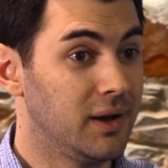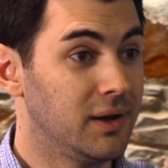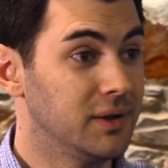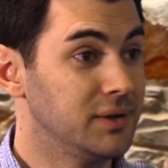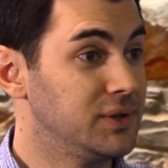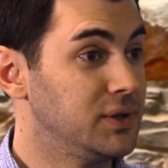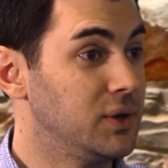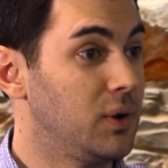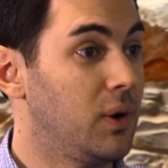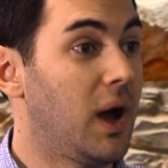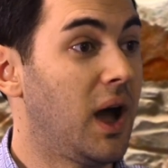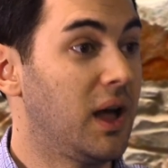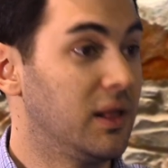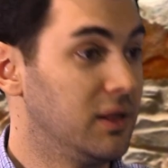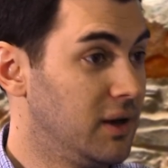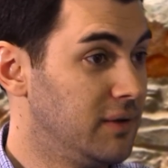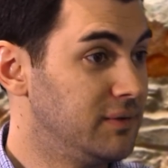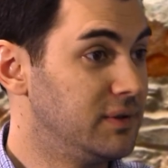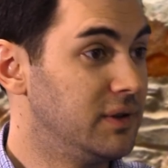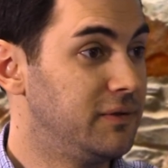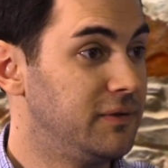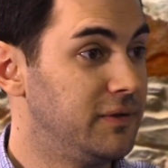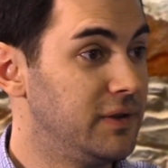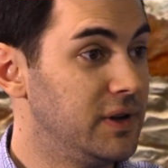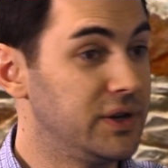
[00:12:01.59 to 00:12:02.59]
So I love
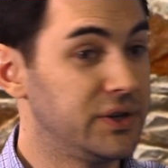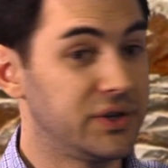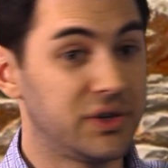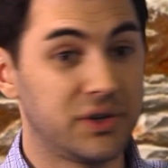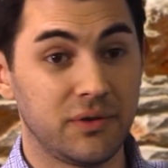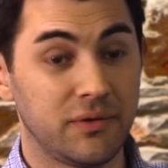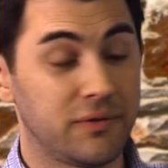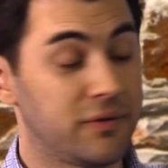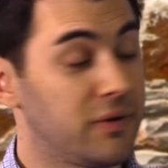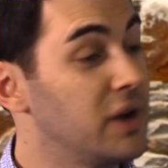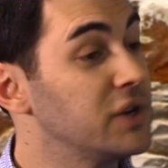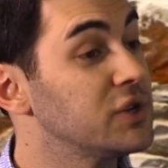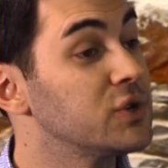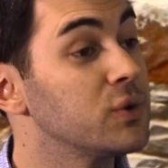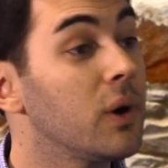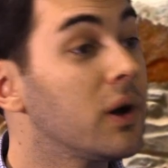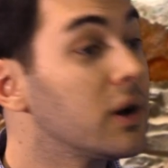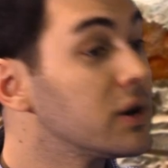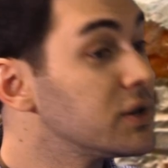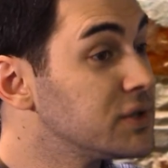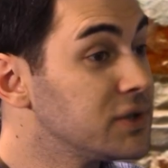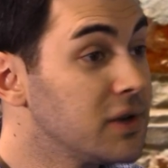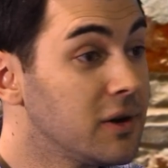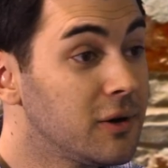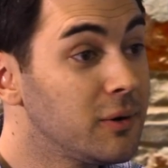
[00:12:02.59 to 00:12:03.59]
to fish.
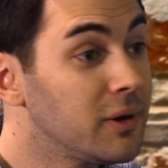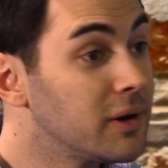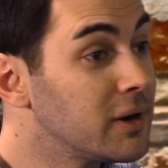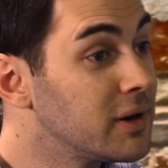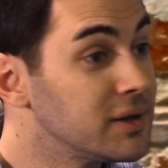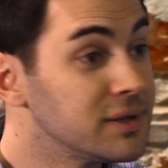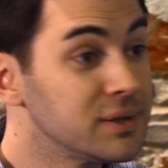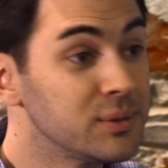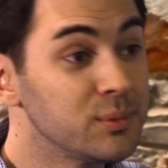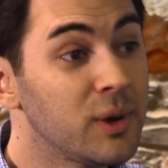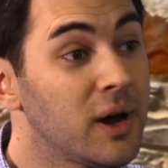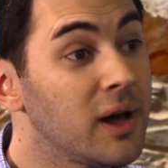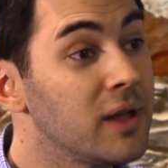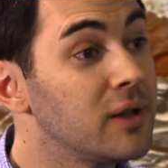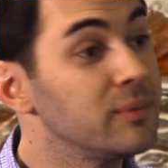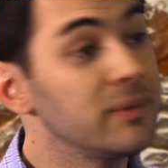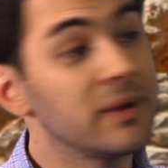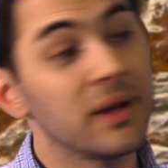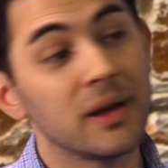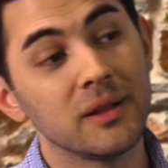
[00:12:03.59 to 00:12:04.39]
Freshwater, saltwater doesn't bother me.